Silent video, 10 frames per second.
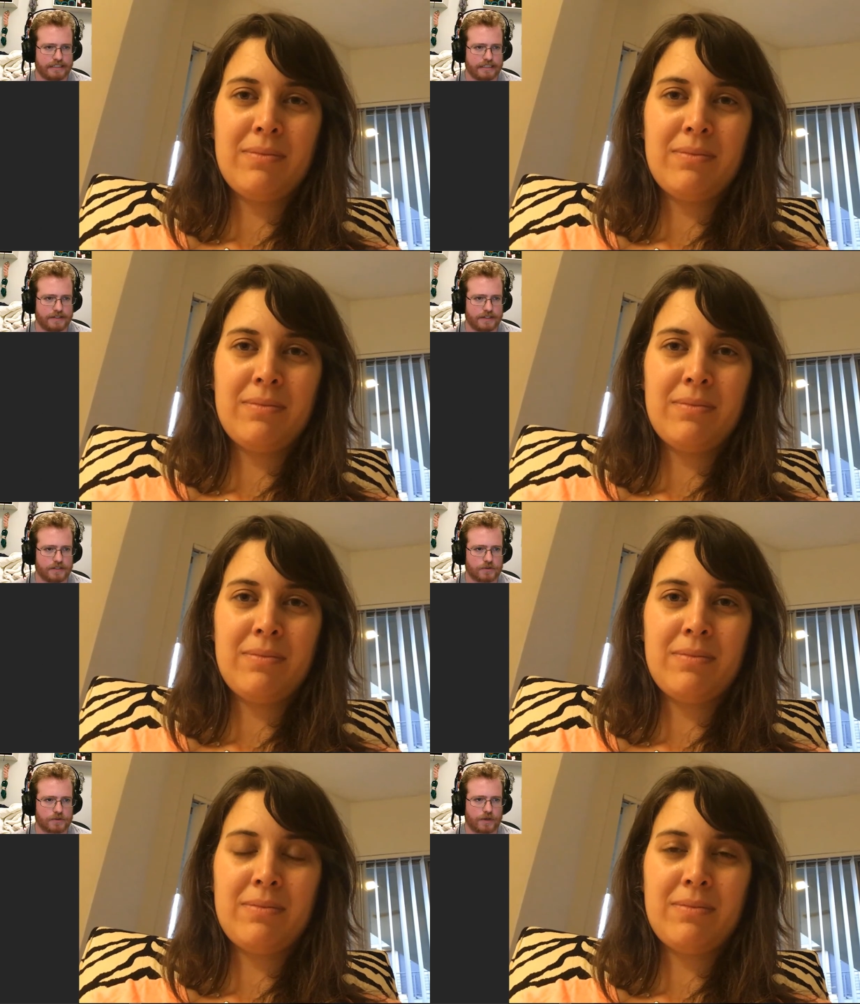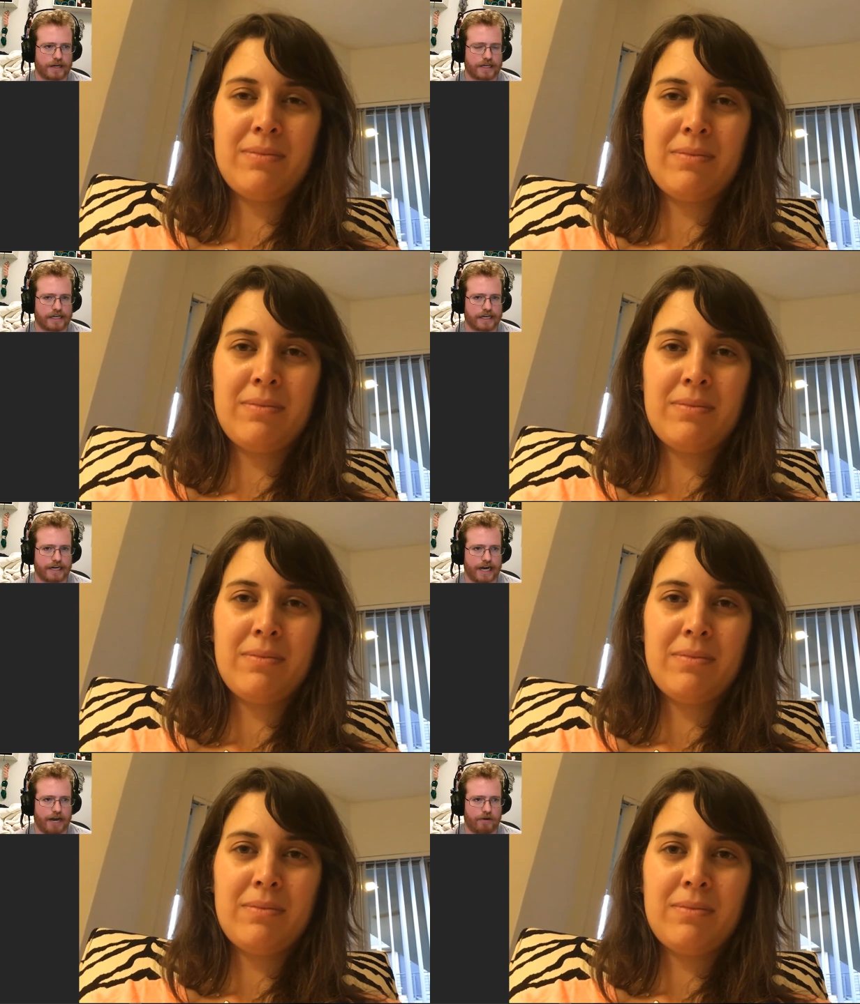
Speaker 1: use so I can get it out